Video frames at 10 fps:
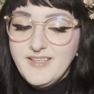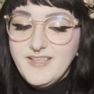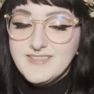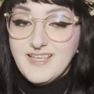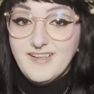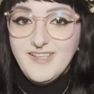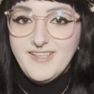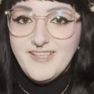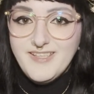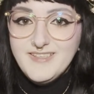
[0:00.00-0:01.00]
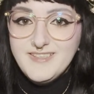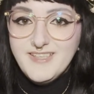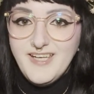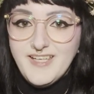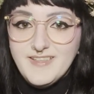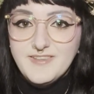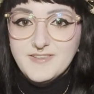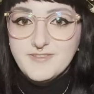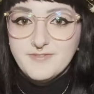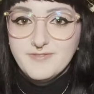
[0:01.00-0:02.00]
It's elegant
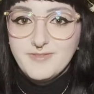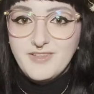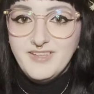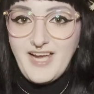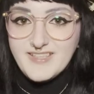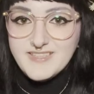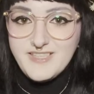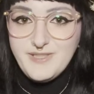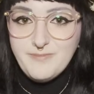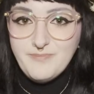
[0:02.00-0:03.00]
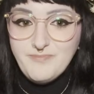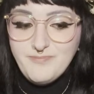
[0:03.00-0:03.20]
and classy.